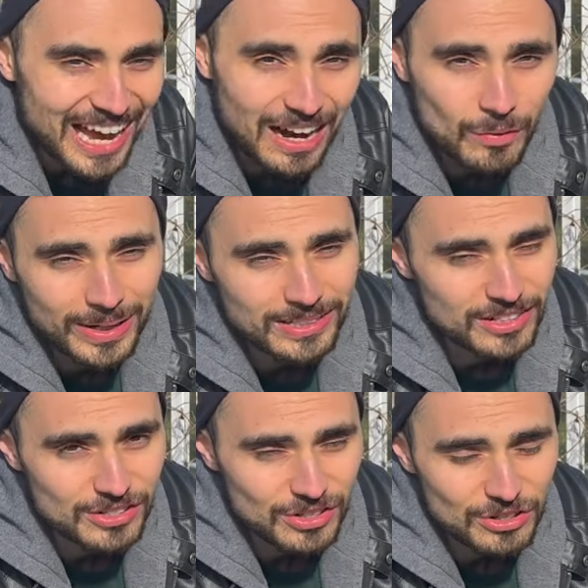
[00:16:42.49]
Our
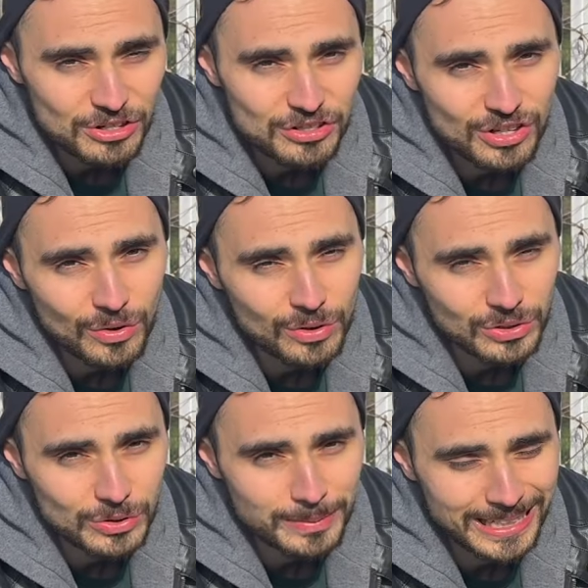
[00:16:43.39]
winters are just so
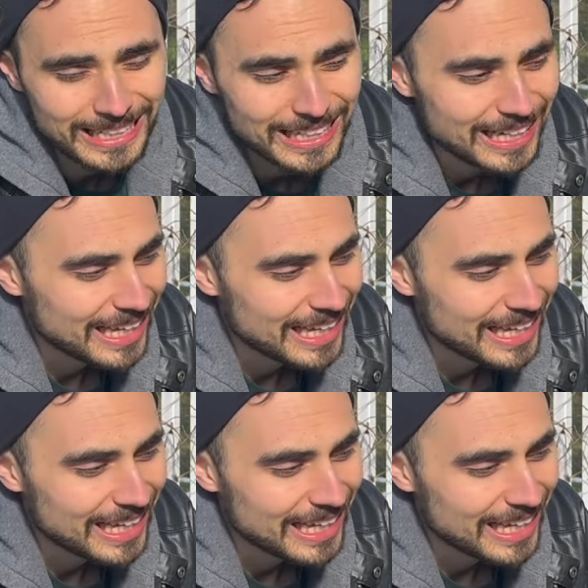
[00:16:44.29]
gloomy.